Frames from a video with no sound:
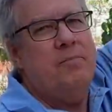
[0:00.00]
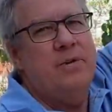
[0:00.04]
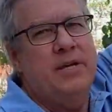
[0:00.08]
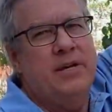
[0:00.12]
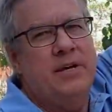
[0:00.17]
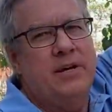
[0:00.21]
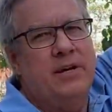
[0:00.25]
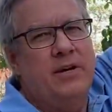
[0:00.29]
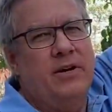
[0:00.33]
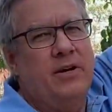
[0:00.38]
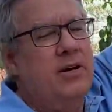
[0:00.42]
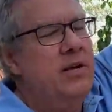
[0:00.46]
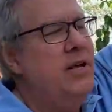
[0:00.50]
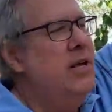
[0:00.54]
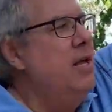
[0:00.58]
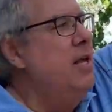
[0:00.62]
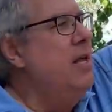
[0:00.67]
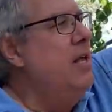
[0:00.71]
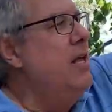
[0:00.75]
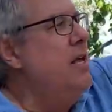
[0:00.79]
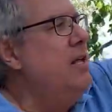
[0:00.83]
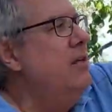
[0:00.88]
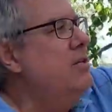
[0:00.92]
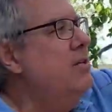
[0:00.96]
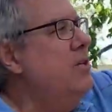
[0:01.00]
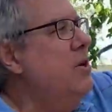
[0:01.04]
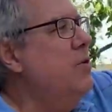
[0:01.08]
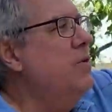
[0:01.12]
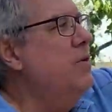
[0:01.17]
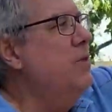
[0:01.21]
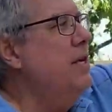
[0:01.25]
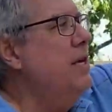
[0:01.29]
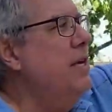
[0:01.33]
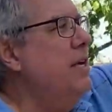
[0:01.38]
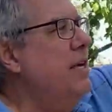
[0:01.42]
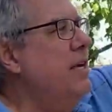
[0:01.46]
here, so
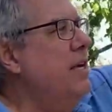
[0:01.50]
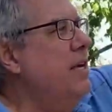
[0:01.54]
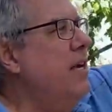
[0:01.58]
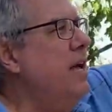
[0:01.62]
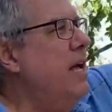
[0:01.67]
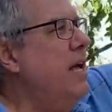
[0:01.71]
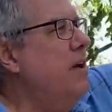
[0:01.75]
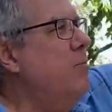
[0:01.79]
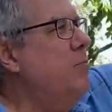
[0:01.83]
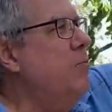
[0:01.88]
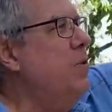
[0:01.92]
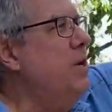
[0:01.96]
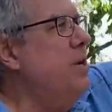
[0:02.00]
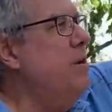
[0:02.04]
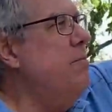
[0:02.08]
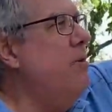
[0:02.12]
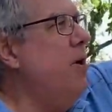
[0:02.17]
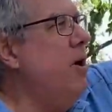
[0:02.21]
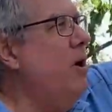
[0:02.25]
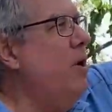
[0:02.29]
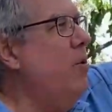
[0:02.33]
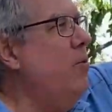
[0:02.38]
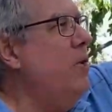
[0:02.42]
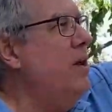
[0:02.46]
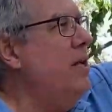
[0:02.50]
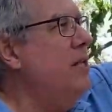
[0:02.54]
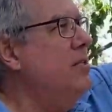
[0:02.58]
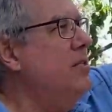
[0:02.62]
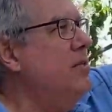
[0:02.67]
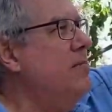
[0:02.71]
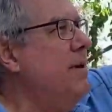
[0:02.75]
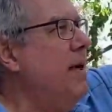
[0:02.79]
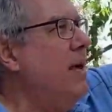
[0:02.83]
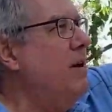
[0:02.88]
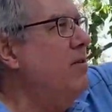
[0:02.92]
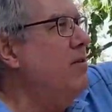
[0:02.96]
the rebar runs
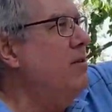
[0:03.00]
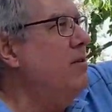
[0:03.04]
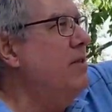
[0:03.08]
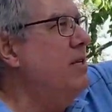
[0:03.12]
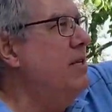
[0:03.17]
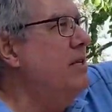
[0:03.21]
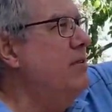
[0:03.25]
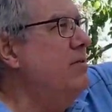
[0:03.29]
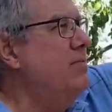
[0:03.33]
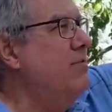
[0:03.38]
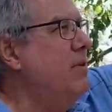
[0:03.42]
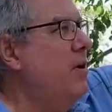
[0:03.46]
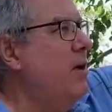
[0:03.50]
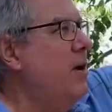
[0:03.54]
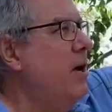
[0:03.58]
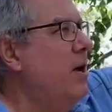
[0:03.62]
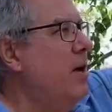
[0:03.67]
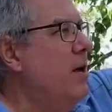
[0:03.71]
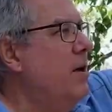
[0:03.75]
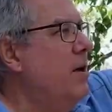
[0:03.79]
about this far,